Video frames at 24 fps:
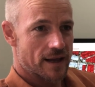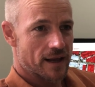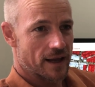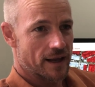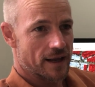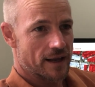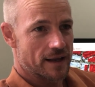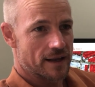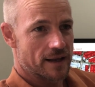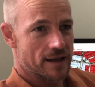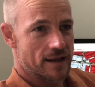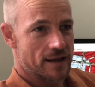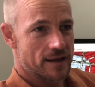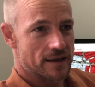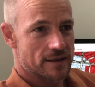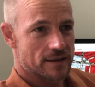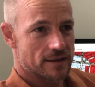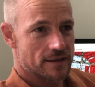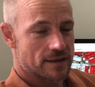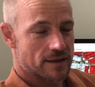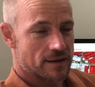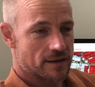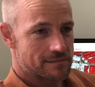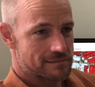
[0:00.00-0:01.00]
and
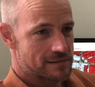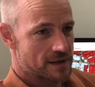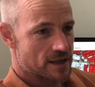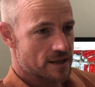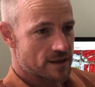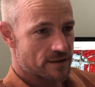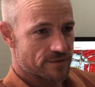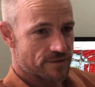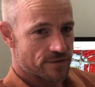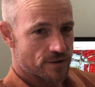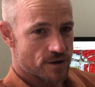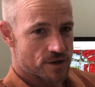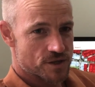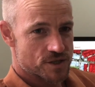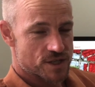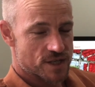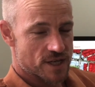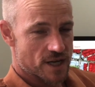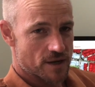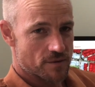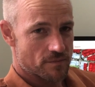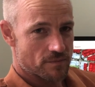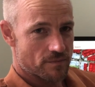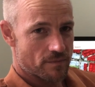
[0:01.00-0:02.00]
really the first
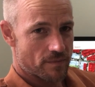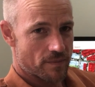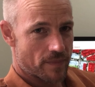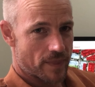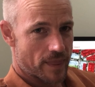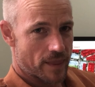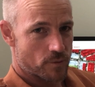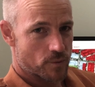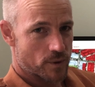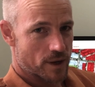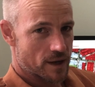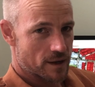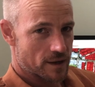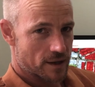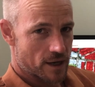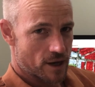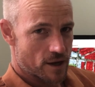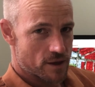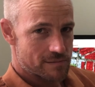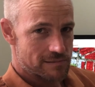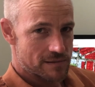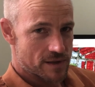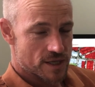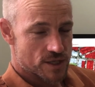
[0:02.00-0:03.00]
step, we're going to
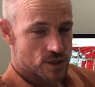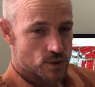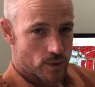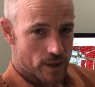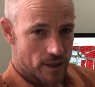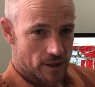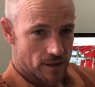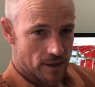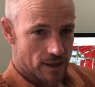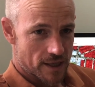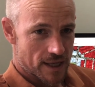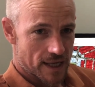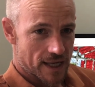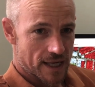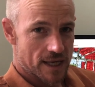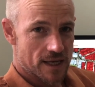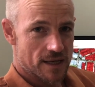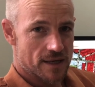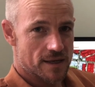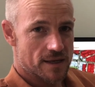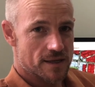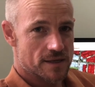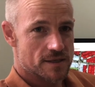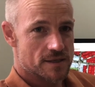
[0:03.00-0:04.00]
go through these quickly,
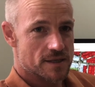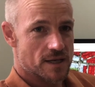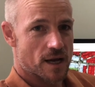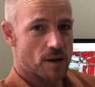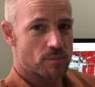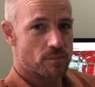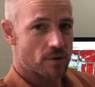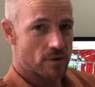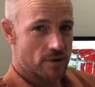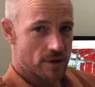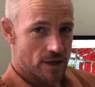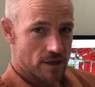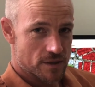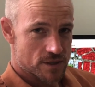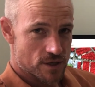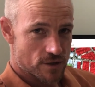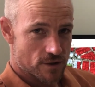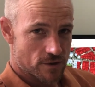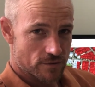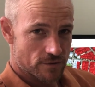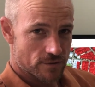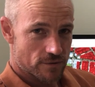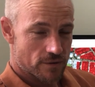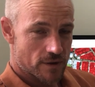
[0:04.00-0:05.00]
is upon
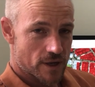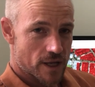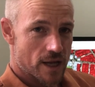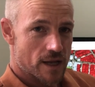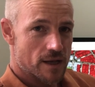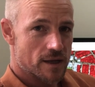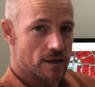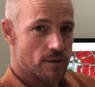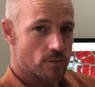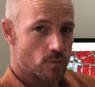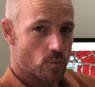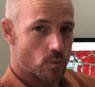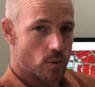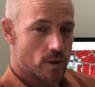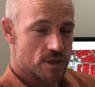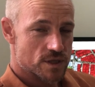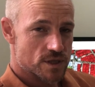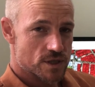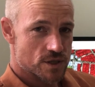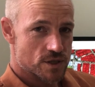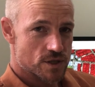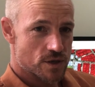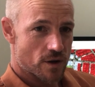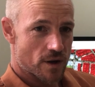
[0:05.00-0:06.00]
yourself.
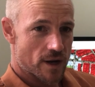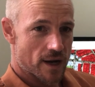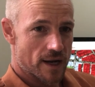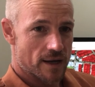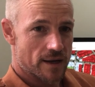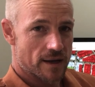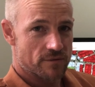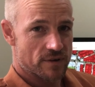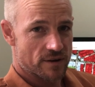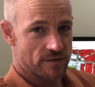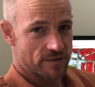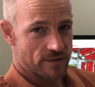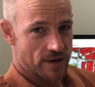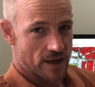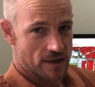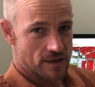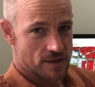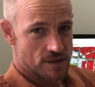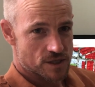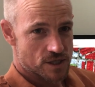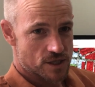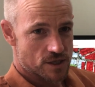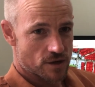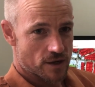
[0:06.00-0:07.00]
What's the site? Have you found
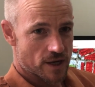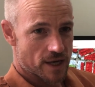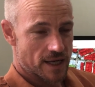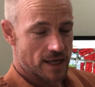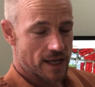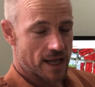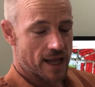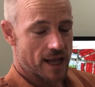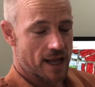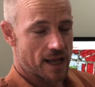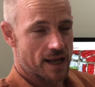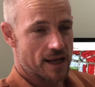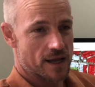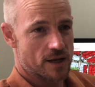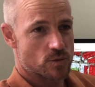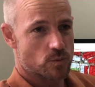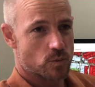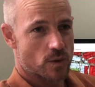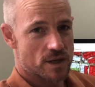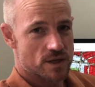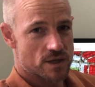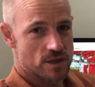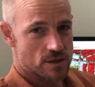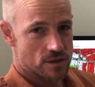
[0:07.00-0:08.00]
a site? And
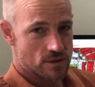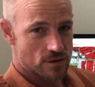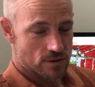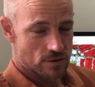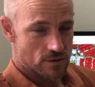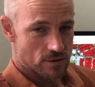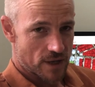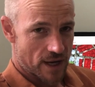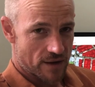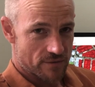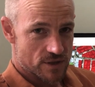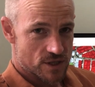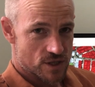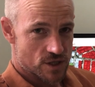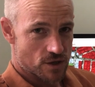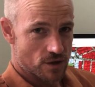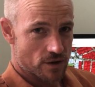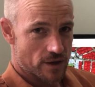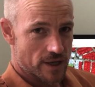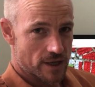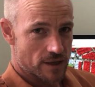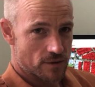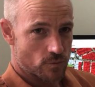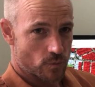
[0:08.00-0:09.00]
once you do have a
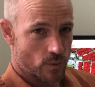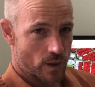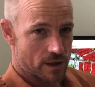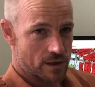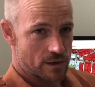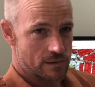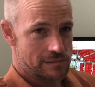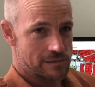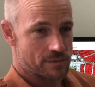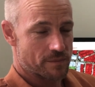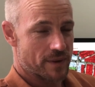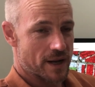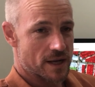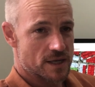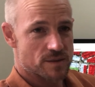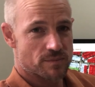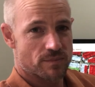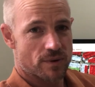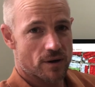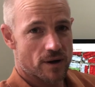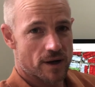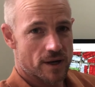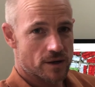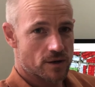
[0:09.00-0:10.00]
site, whether you're about to
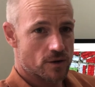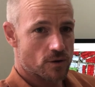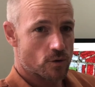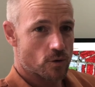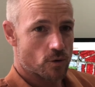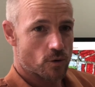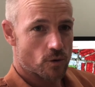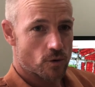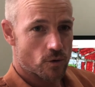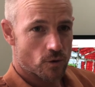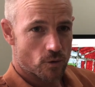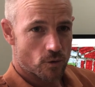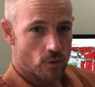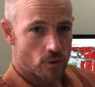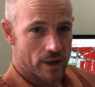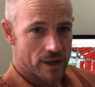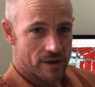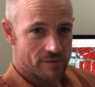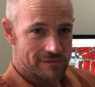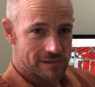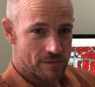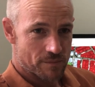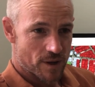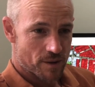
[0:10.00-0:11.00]
buy it or
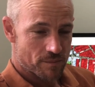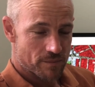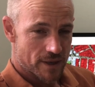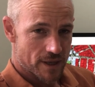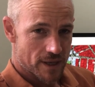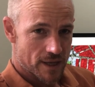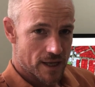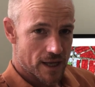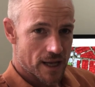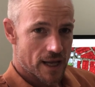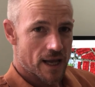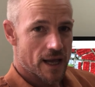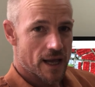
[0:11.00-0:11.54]
whatever it might be,